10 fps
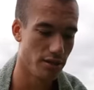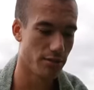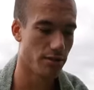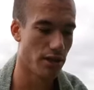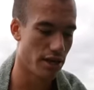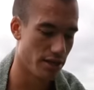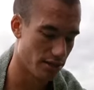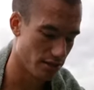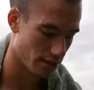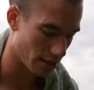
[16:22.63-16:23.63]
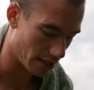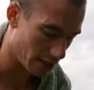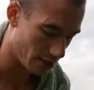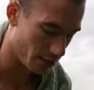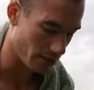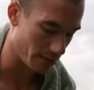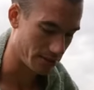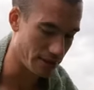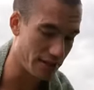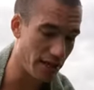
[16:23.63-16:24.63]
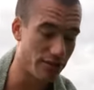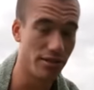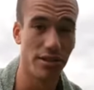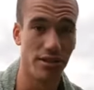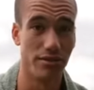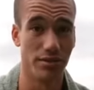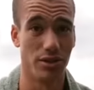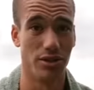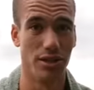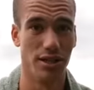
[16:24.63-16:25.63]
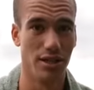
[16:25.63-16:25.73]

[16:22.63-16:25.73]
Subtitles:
Well, that is exactly what I'm going to have to do for